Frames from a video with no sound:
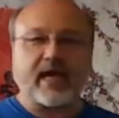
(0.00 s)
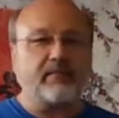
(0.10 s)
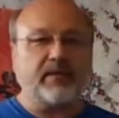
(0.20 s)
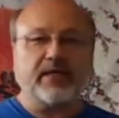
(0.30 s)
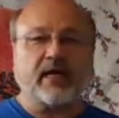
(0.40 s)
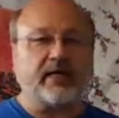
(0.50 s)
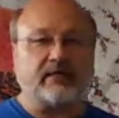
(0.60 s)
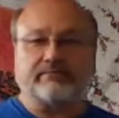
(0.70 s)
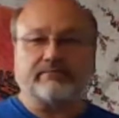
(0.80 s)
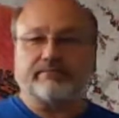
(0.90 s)
got to be done
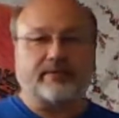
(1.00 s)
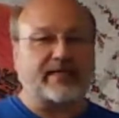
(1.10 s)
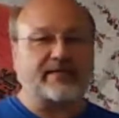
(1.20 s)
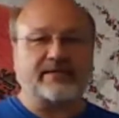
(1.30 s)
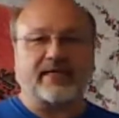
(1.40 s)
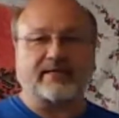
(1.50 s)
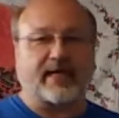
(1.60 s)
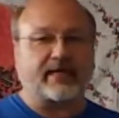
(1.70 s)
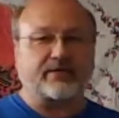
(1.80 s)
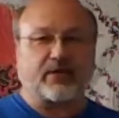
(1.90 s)
in less than 10
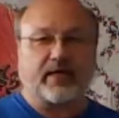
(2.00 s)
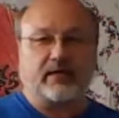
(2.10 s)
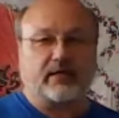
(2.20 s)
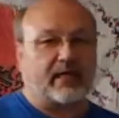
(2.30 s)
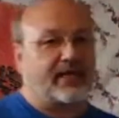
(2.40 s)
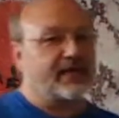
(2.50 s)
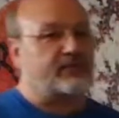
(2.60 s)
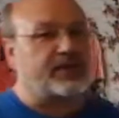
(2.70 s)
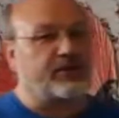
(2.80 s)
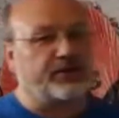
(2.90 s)
seconds, right? And again,
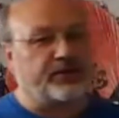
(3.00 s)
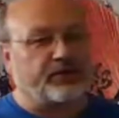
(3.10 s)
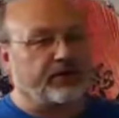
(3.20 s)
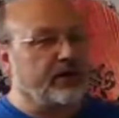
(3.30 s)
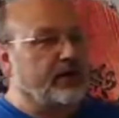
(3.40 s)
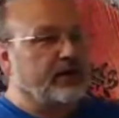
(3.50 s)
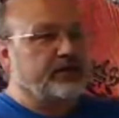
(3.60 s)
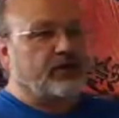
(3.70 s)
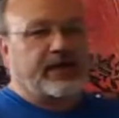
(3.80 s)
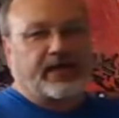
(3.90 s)
depending on your
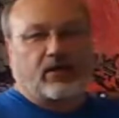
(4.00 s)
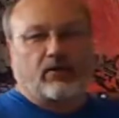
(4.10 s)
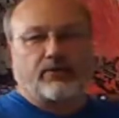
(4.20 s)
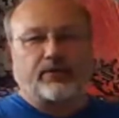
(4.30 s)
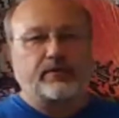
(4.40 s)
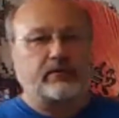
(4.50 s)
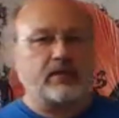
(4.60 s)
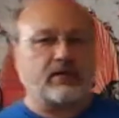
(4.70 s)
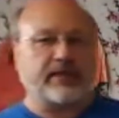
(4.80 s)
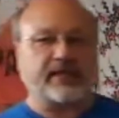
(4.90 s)
health and
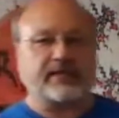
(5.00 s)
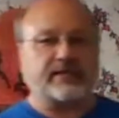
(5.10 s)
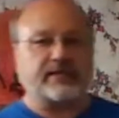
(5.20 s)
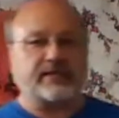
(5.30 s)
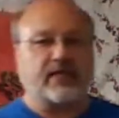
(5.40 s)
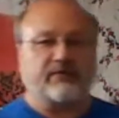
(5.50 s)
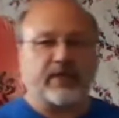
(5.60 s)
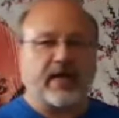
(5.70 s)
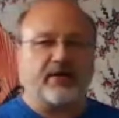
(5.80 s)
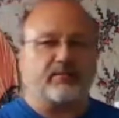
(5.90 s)
all that kind of stuff and how
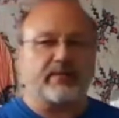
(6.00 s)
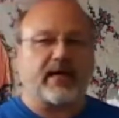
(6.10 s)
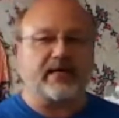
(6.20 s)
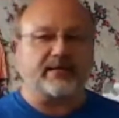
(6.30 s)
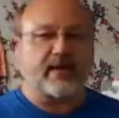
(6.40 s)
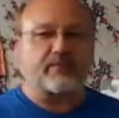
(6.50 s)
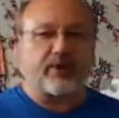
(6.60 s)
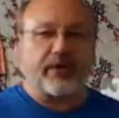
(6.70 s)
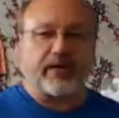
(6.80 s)
your body's operating